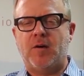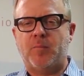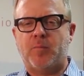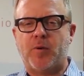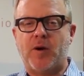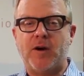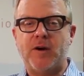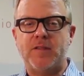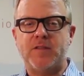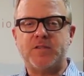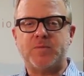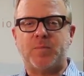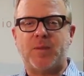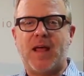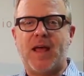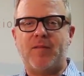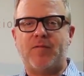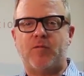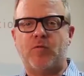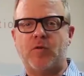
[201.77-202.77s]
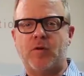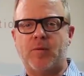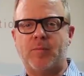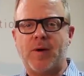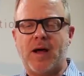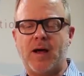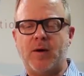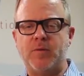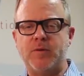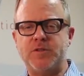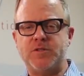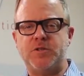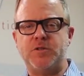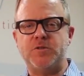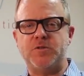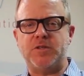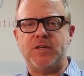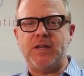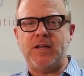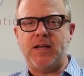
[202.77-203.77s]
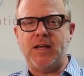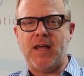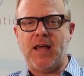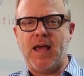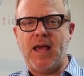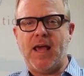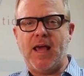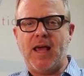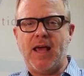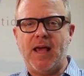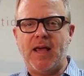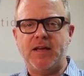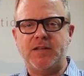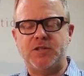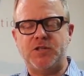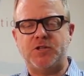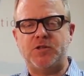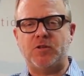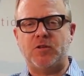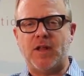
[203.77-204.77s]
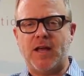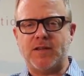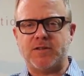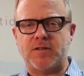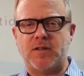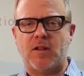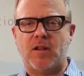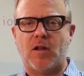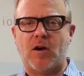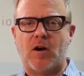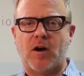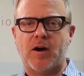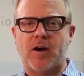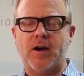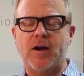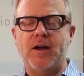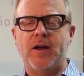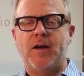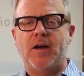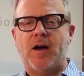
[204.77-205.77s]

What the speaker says: Prior to this platform, I was using a digital SLR